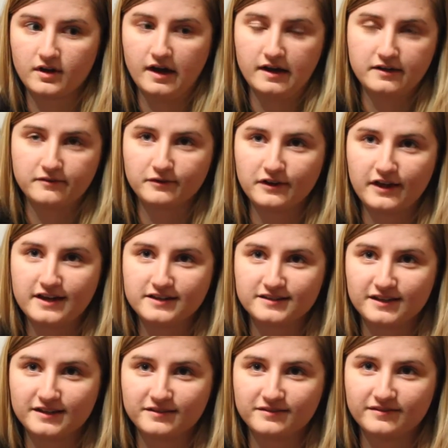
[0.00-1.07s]
I didn't realize
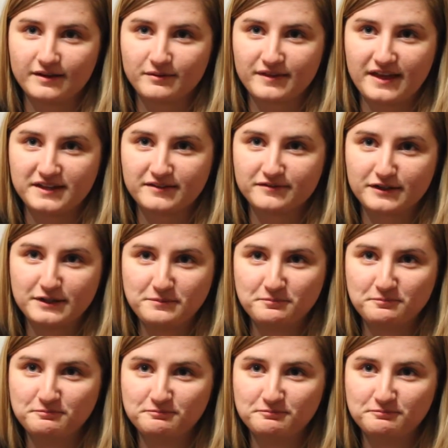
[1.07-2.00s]
that they were that different.